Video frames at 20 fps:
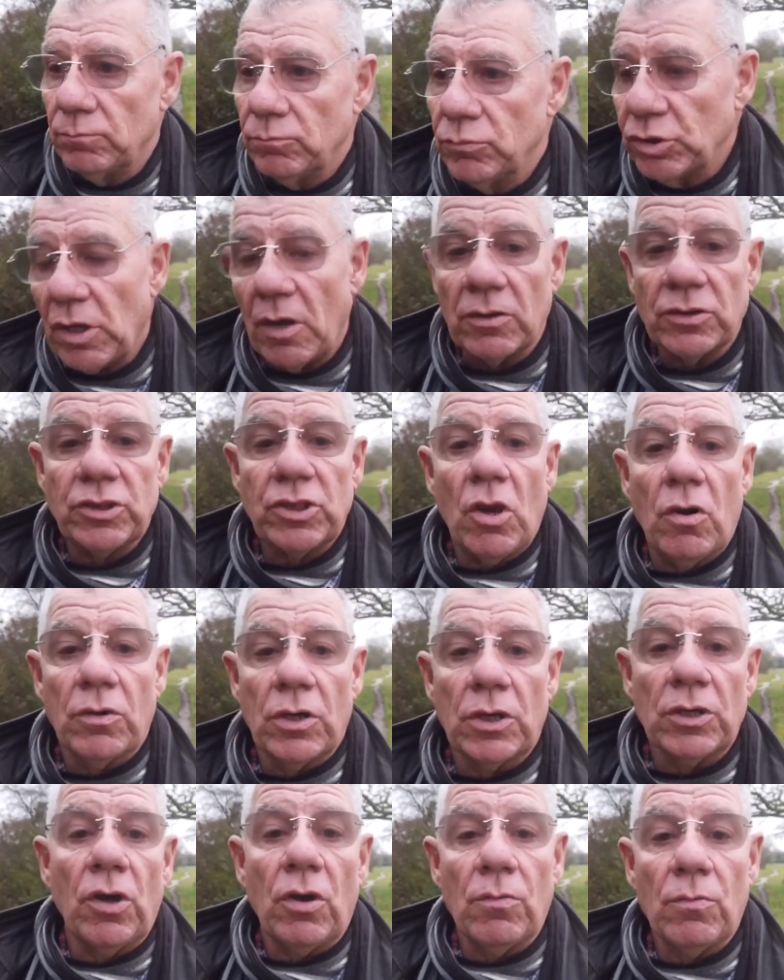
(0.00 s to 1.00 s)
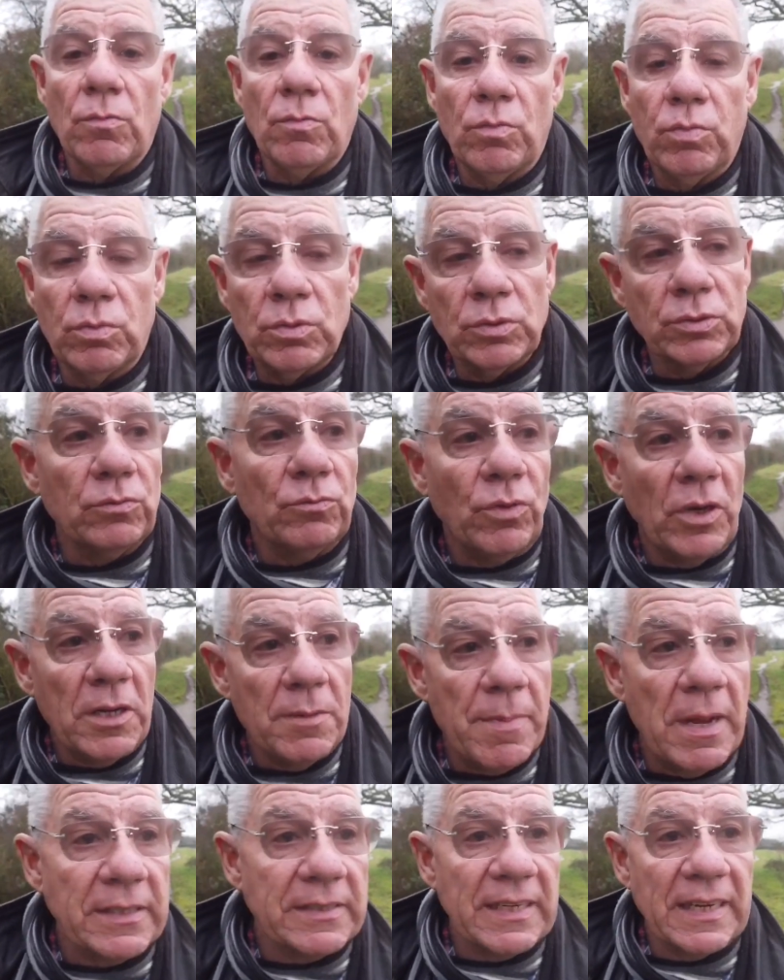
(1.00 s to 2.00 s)
so I was told I not wasn't
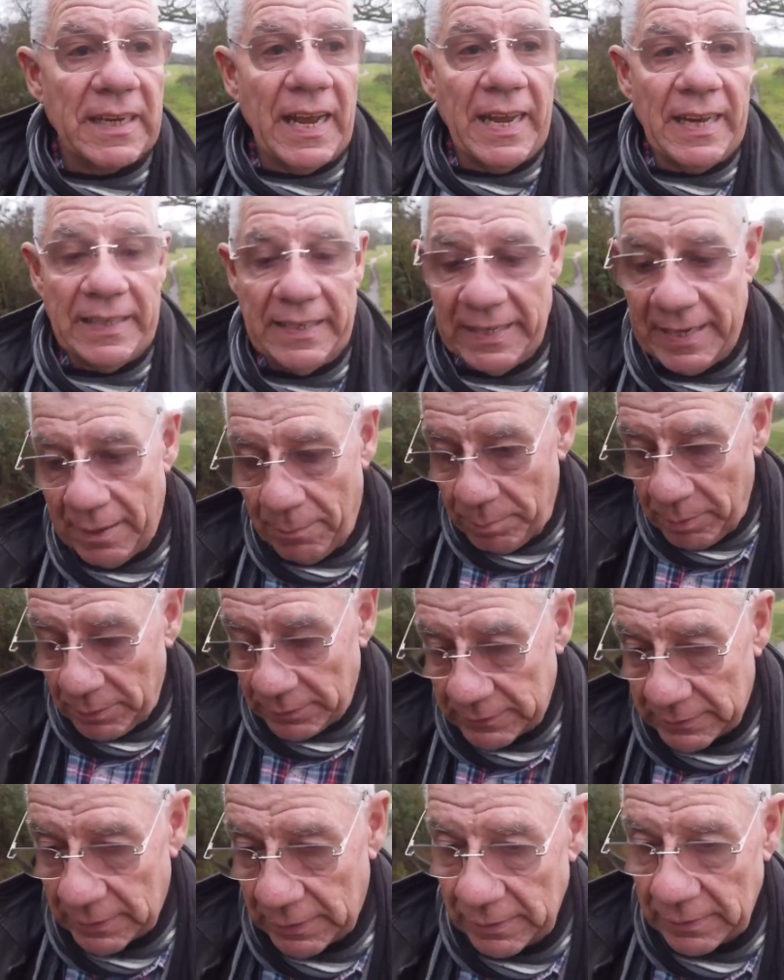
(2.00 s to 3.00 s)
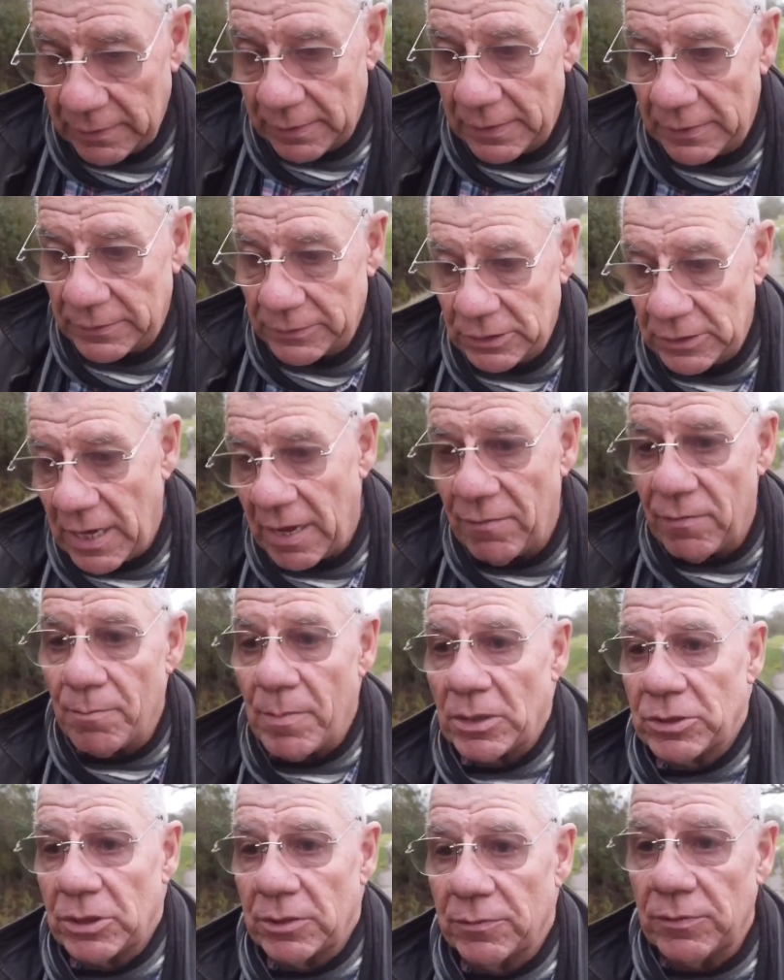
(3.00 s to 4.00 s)
really meant to land here, but uh, I didn't have
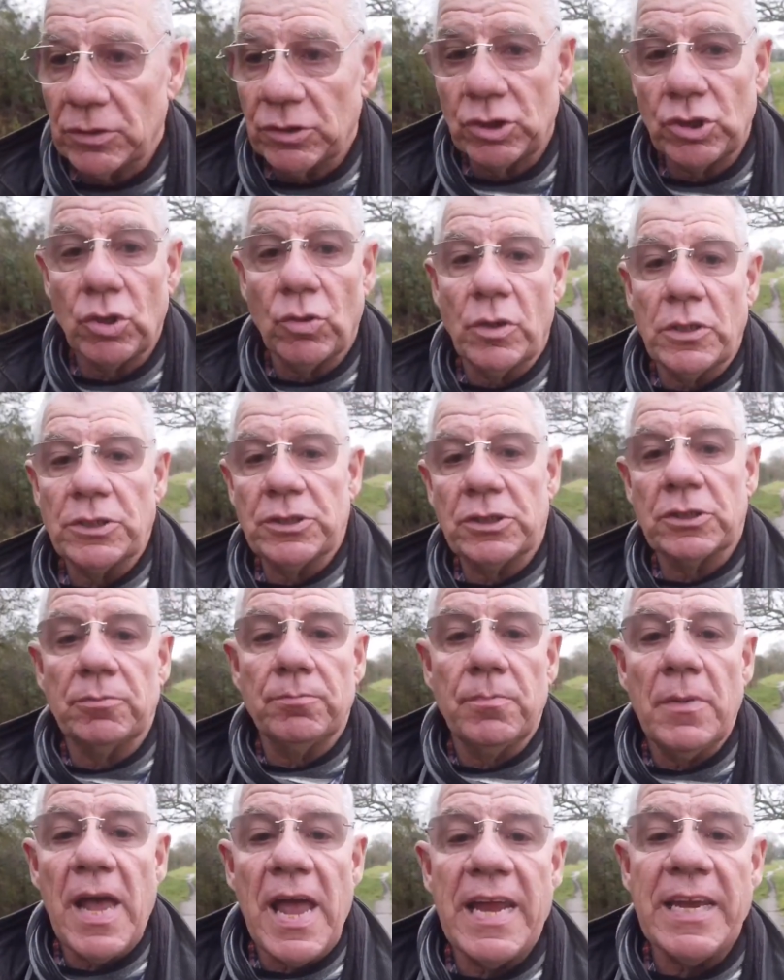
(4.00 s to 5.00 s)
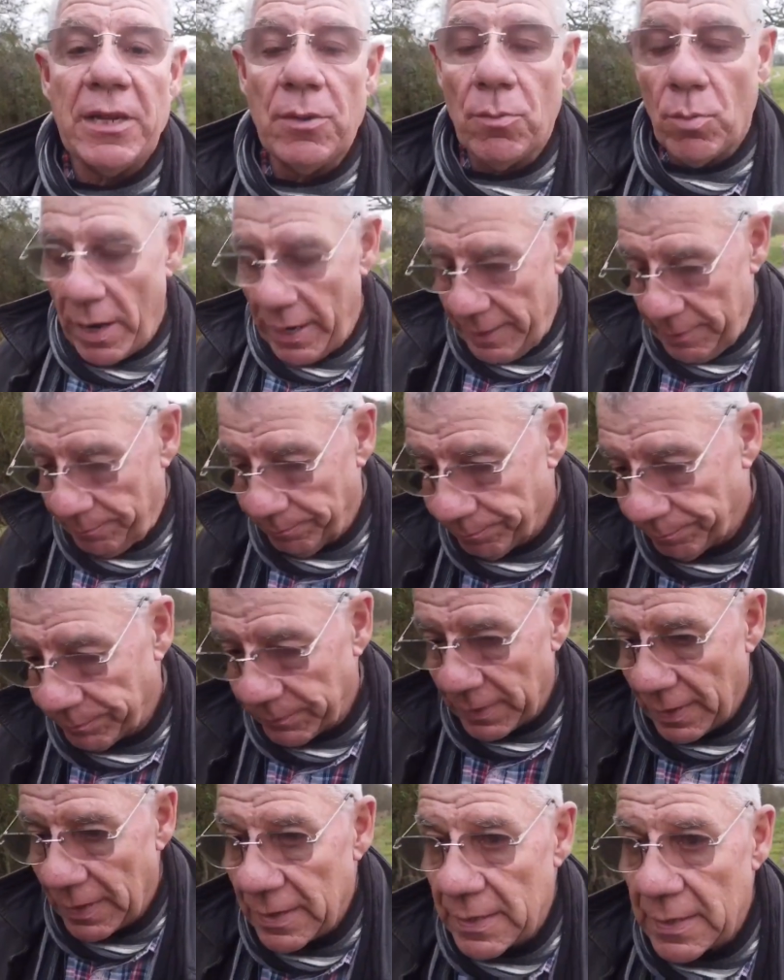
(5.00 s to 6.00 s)
much of a choice. Anyway,
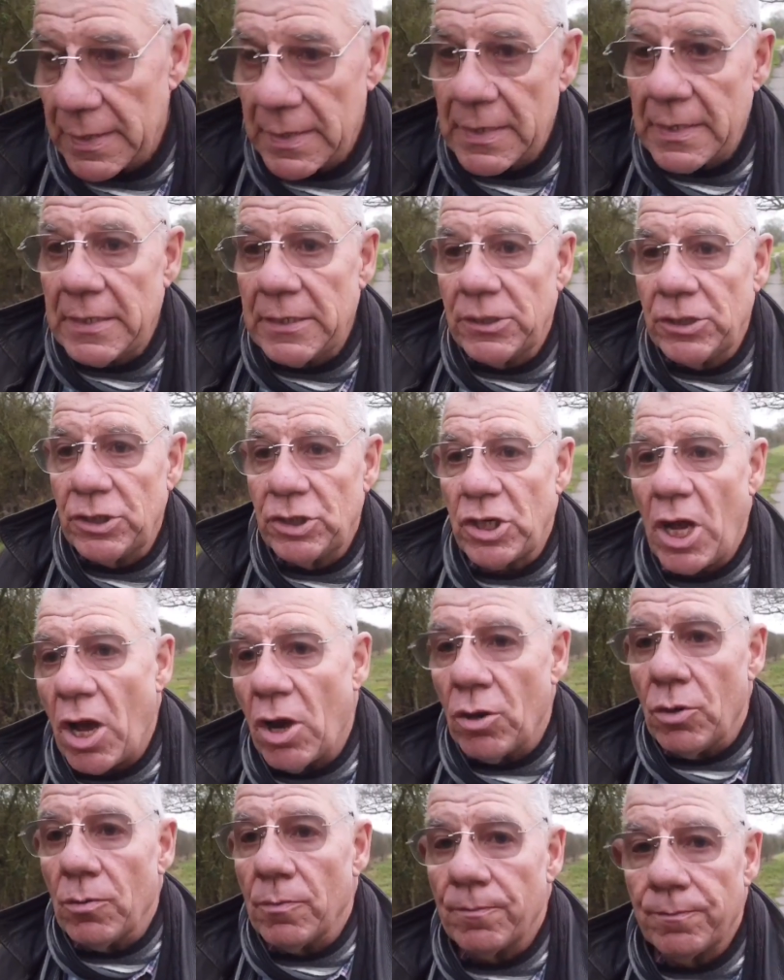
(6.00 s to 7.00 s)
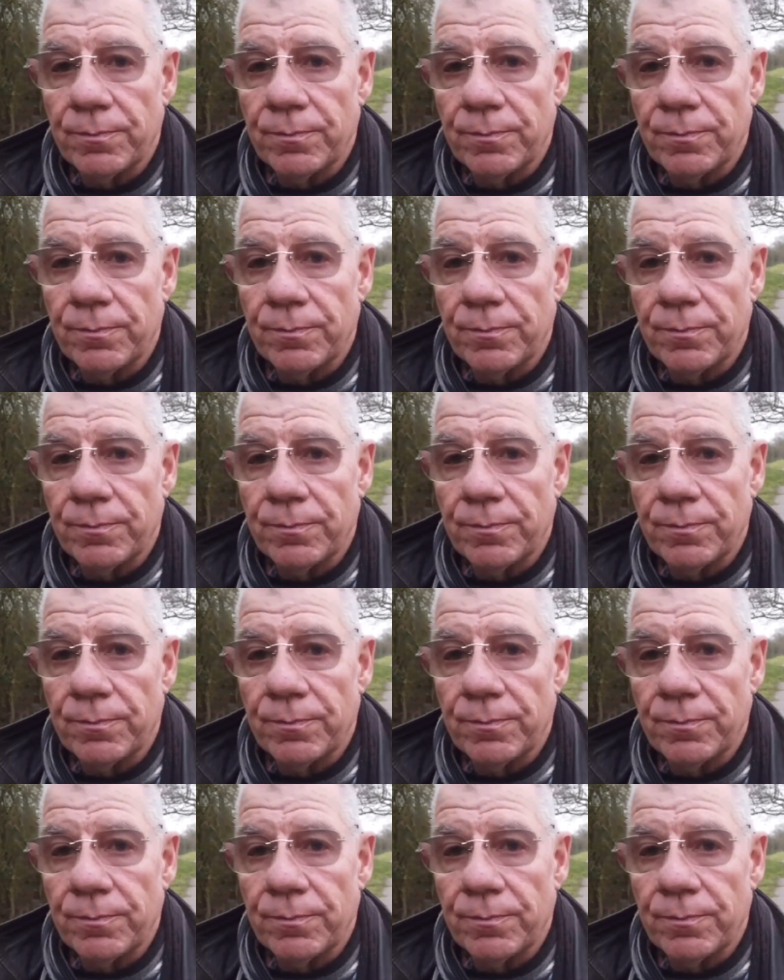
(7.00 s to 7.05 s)
so